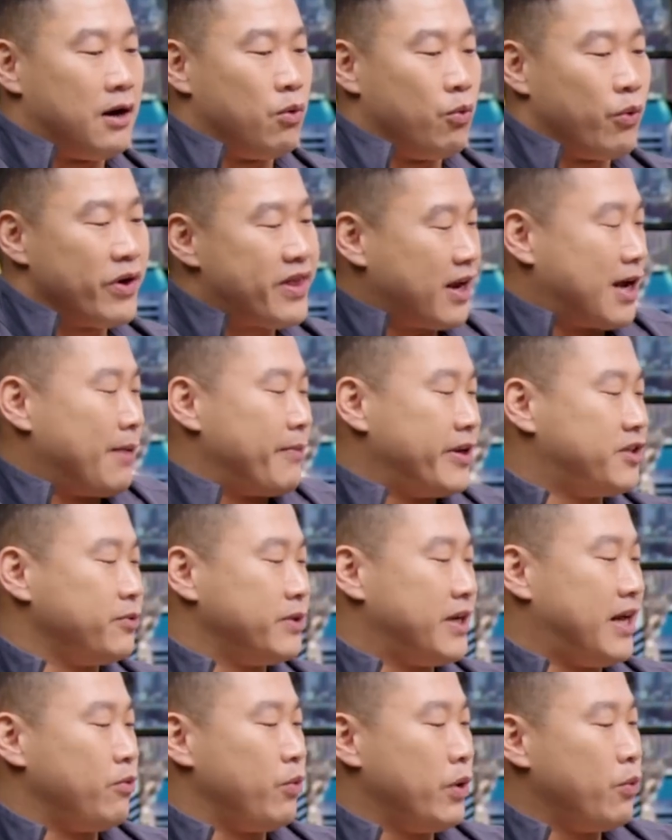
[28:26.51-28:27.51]
with it coming to
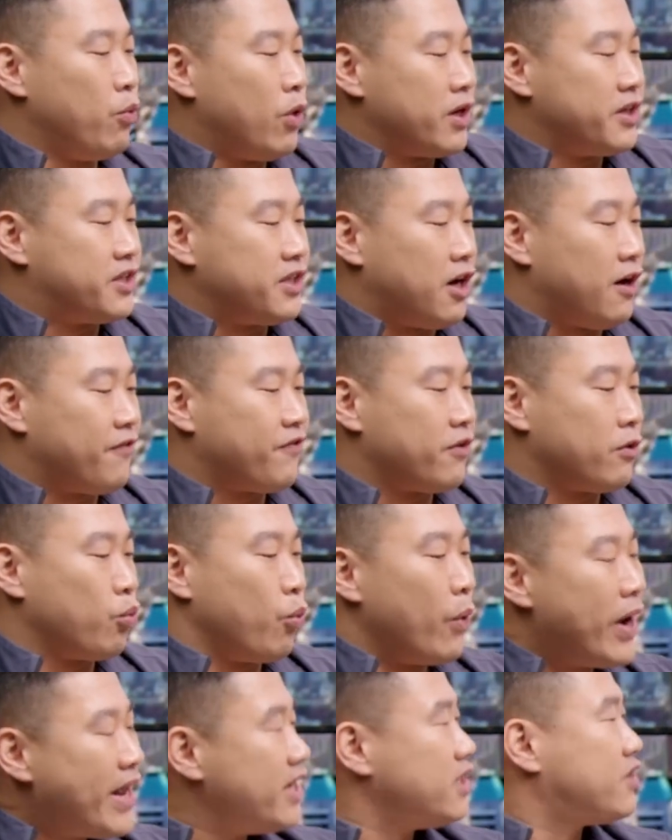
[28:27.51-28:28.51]
an end, we wanted to offer
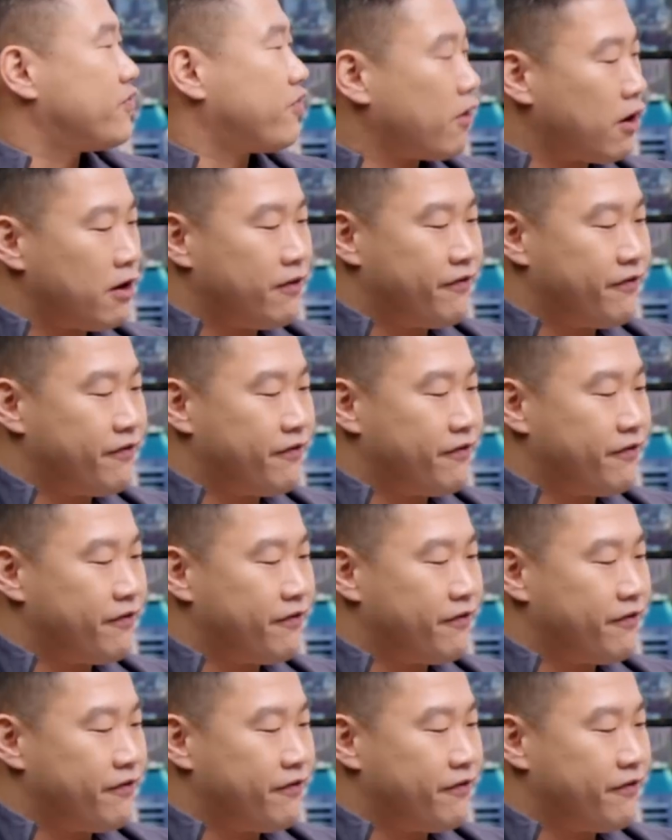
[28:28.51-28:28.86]
ways for our